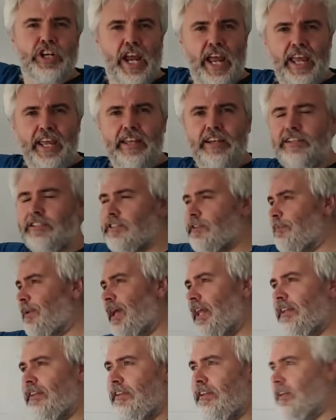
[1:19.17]
change
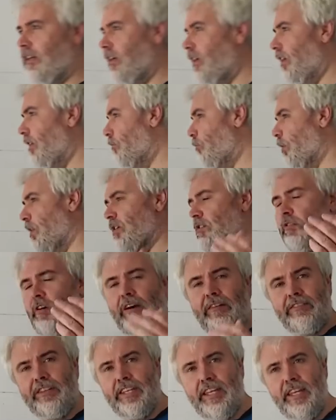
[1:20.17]
depending on whether you
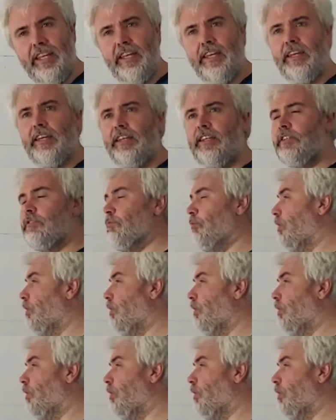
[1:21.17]
have kids,